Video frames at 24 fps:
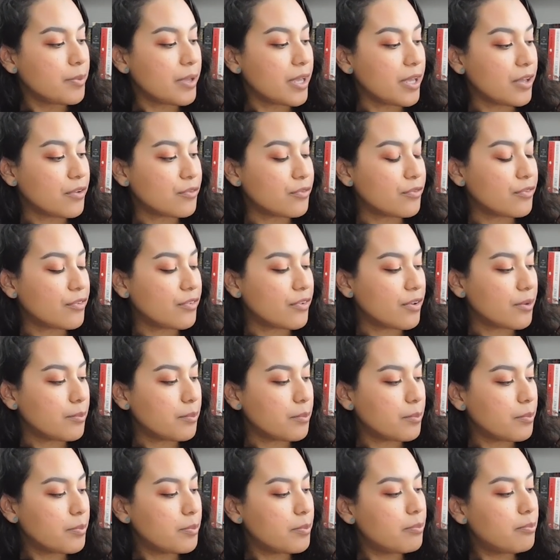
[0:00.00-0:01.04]

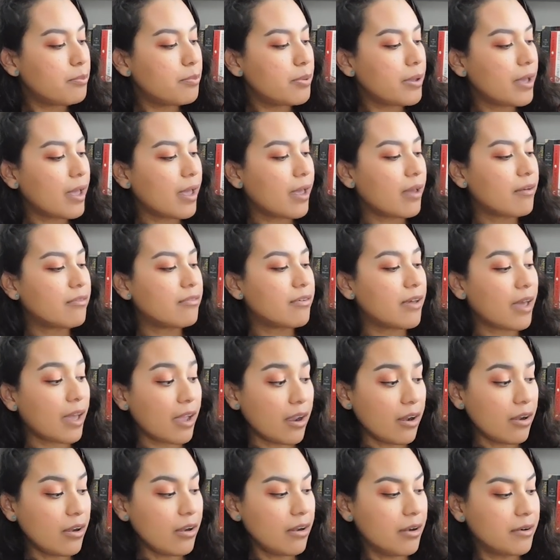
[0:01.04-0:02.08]

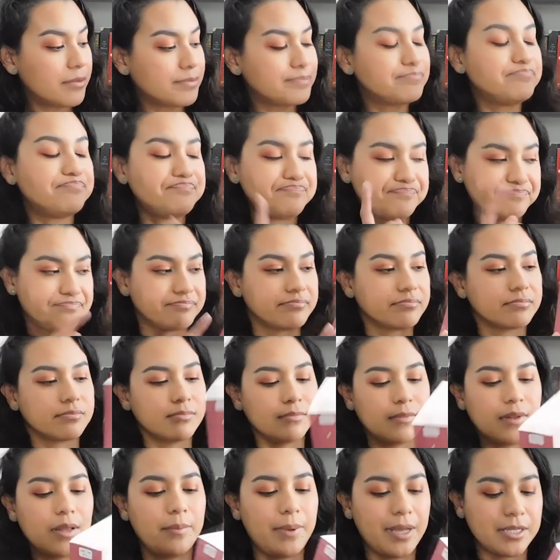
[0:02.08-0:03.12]
Pevear,
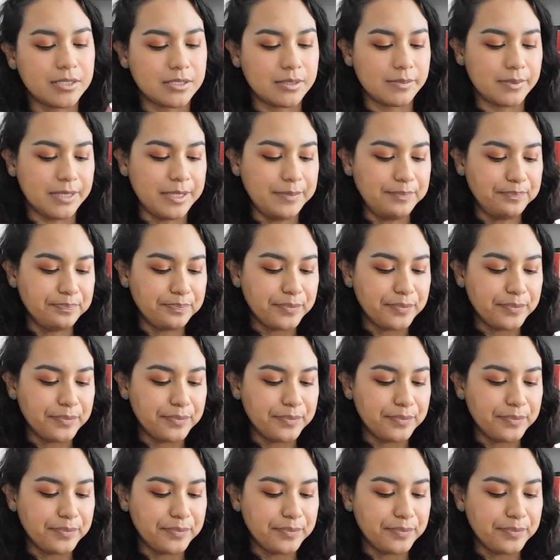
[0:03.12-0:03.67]
possibly.